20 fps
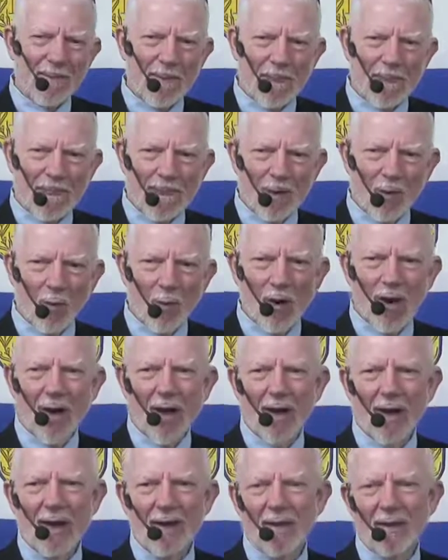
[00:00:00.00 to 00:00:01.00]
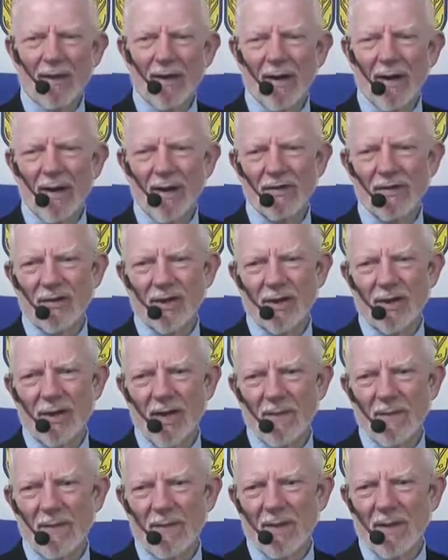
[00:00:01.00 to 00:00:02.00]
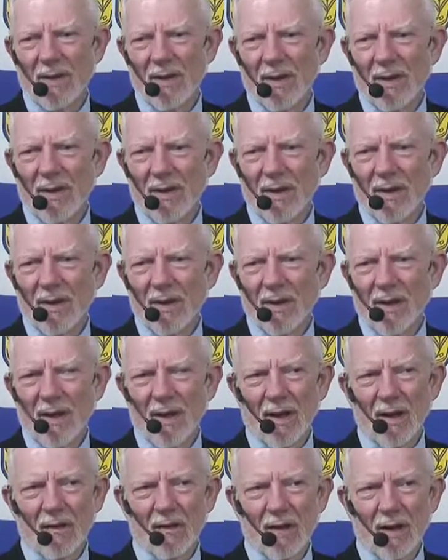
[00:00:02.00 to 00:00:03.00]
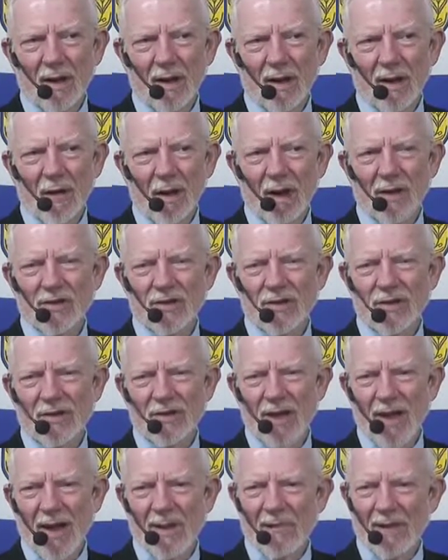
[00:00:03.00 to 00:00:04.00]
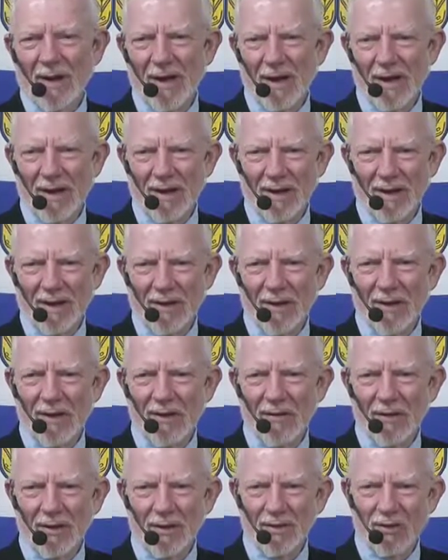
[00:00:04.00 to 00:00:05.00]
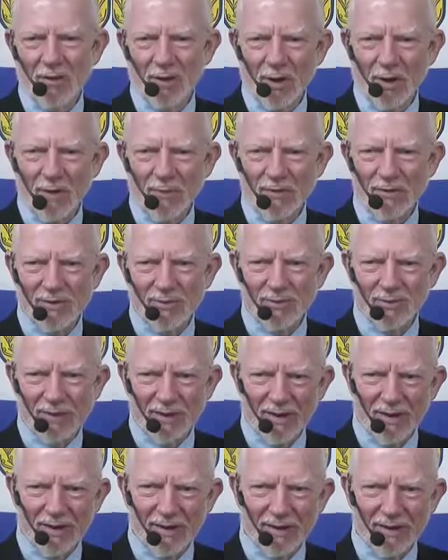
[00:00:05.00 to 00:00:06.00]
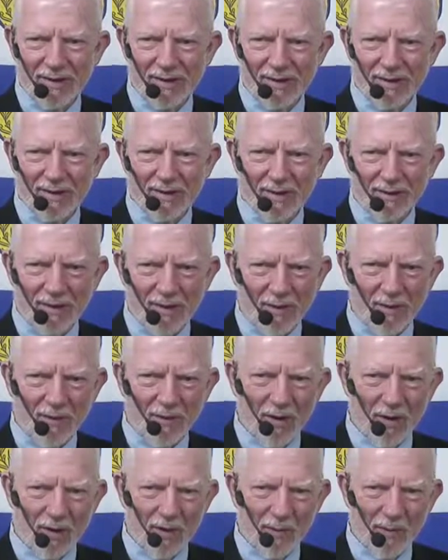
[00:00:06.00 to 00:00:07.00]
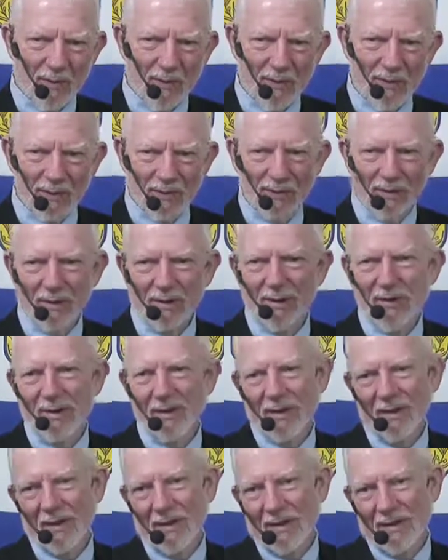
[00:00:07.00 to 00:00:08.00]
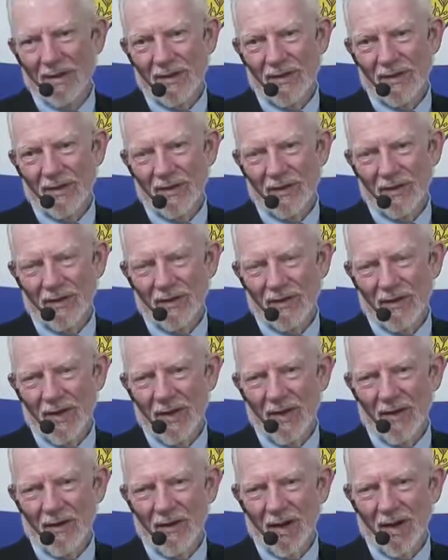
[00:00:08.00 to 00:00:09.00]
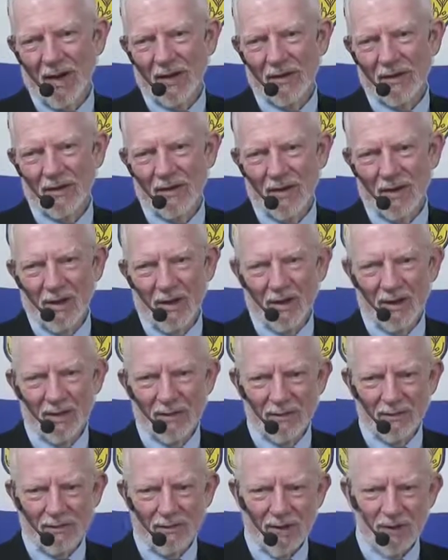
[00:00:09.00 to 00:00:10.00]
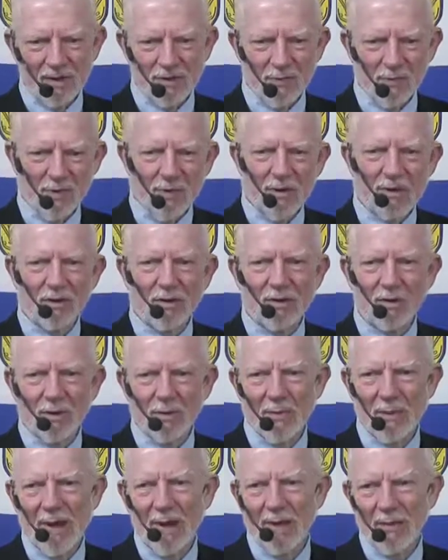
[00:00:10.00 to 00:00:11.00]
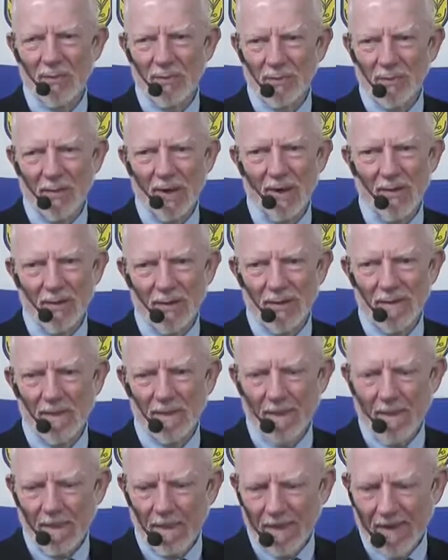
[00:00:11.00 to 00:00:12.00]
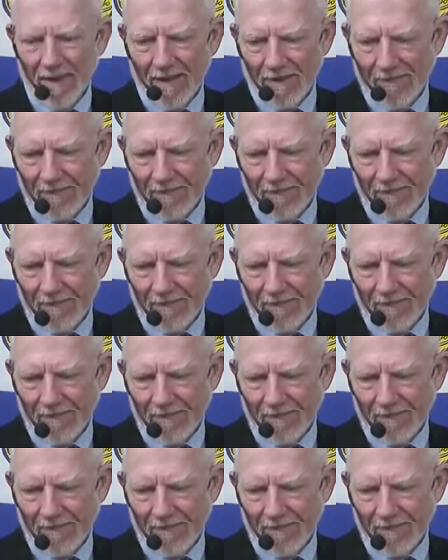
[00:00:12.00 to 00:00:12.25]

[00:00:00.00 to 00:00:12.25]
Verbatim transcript: Why? And that's to keep uh, cross-contaminating all the germs and blood that's on other people so that they are not uh, transmuted to the ba baby. Mm-hmm.